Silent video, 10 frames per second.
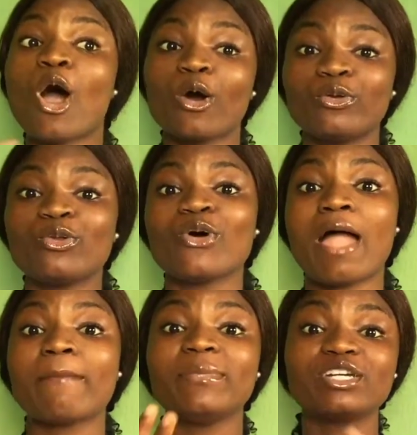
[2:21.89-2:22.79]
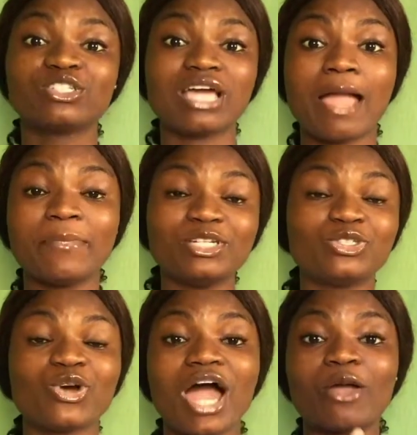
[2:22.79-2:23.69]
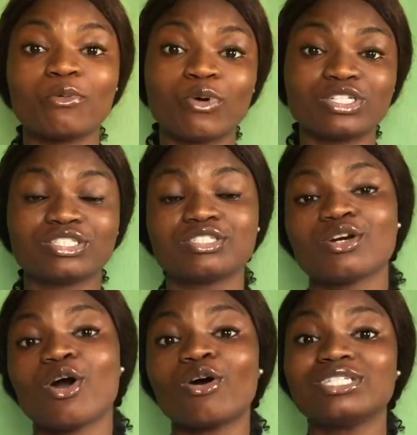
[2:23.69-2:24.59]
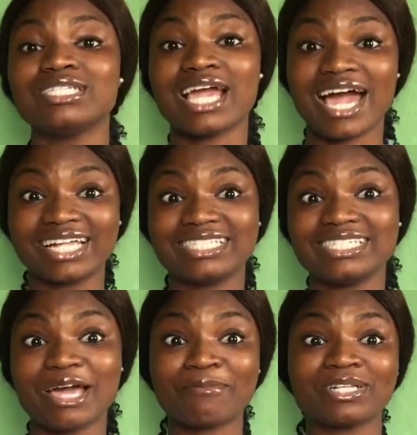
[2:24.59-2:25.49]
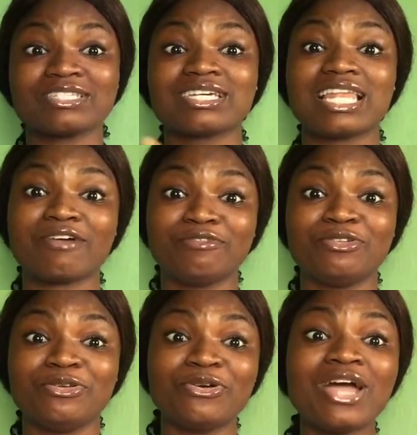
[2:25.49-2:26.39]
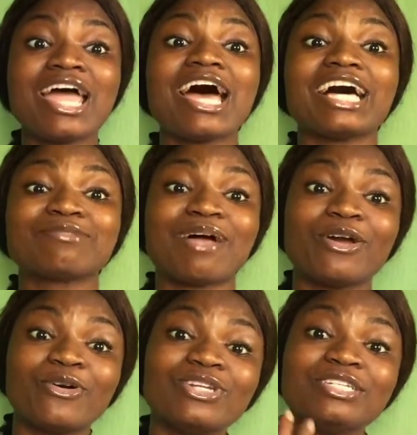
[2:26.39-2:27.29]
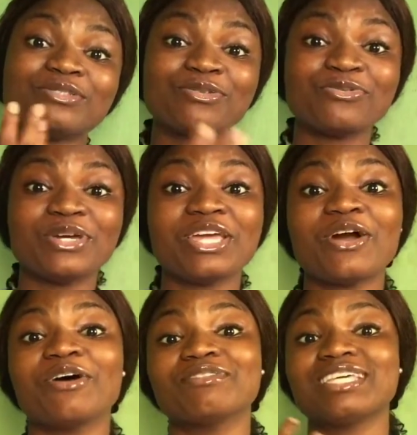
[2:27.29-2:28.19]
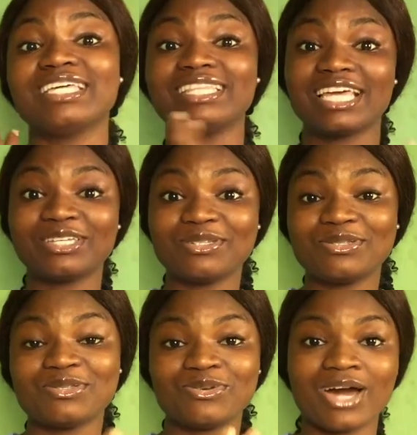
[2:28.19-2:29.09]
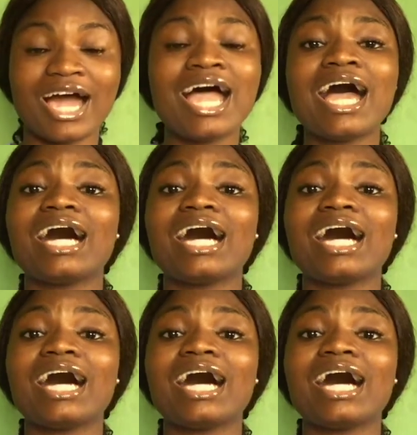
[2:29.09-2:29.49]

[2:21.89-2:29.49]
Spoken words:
Although I made sure I watched all the ads in that particular video as my own little way of saying thank you to her.